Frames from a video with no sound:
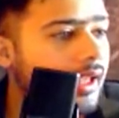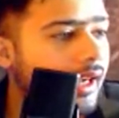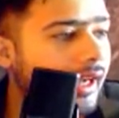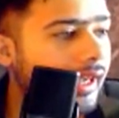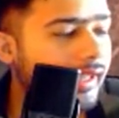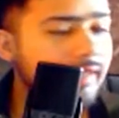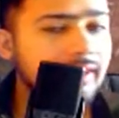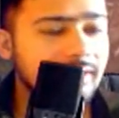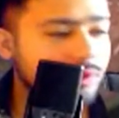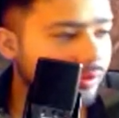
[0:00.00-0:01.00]
uh, in the
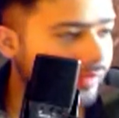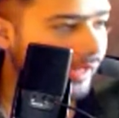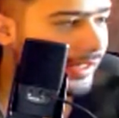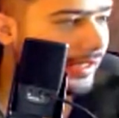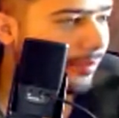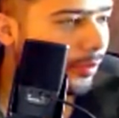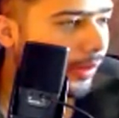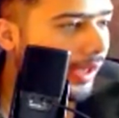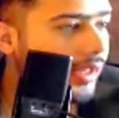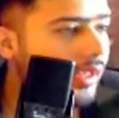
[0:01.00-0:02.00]
list of Delhi, number
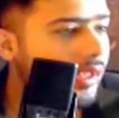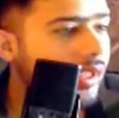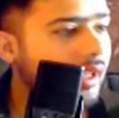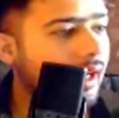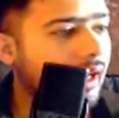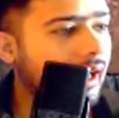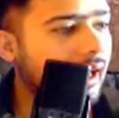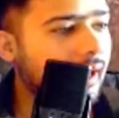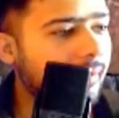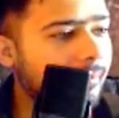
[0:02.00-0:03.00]
one.
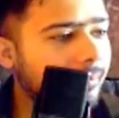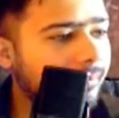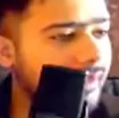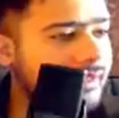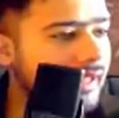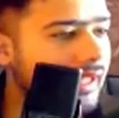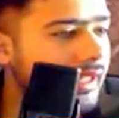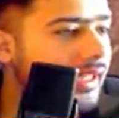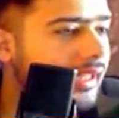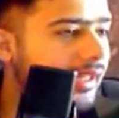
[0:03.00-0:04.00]
Uh,
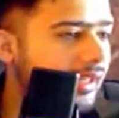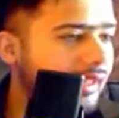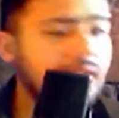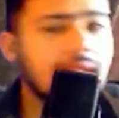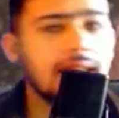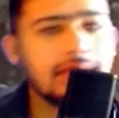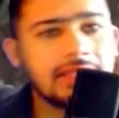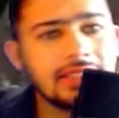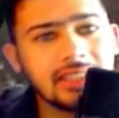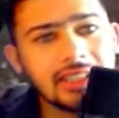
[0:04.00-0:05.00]
basically,
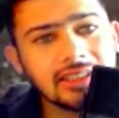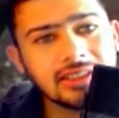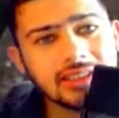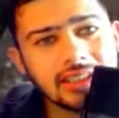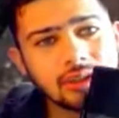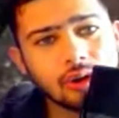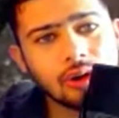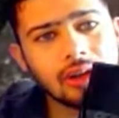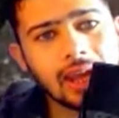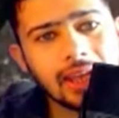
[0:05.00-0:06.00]
this list is
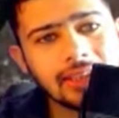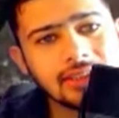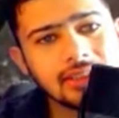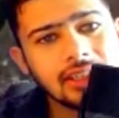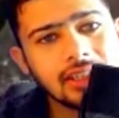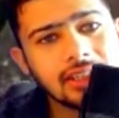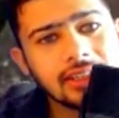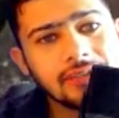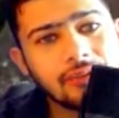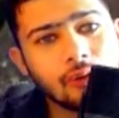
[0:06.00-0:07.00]
called as
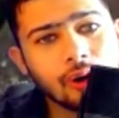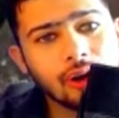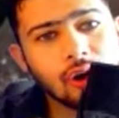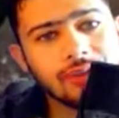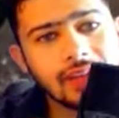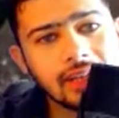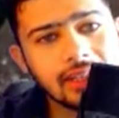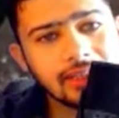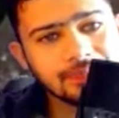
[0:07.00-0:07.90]
the fauna of Delhi